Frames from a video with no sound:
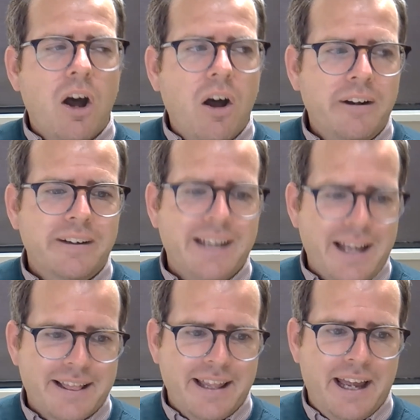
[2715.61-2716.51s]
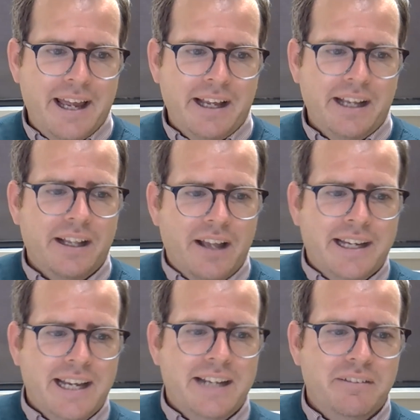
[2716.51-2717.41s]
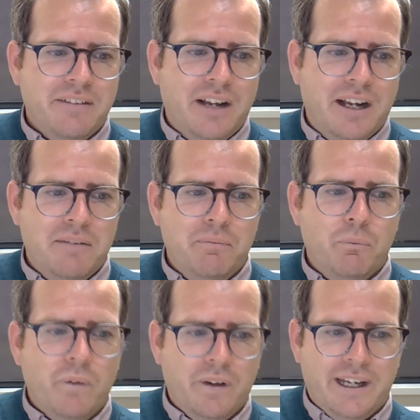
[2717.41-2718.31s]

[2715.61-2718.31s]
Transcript: can't get there. Eh, again, um,